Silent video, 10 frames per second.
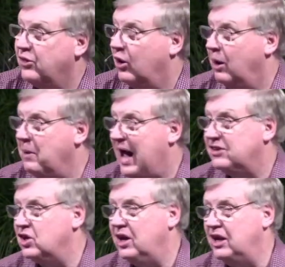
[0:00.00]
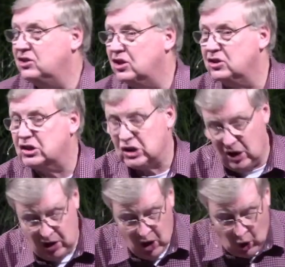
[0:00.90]
their imaginations
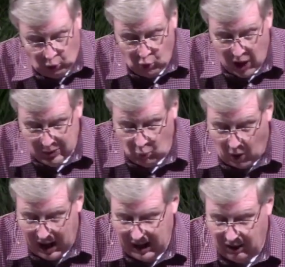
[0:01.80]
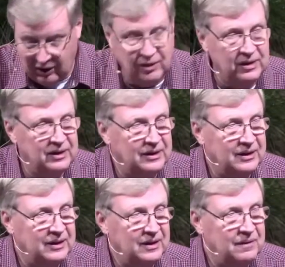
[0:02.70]
to run wild.
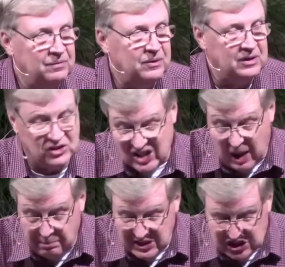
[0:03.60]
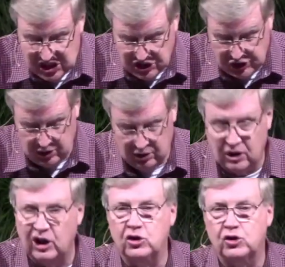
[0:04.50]
Supposition
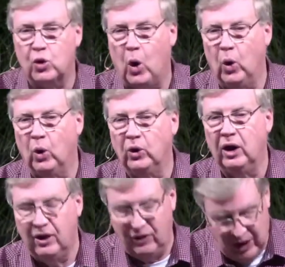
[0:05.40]
controlled their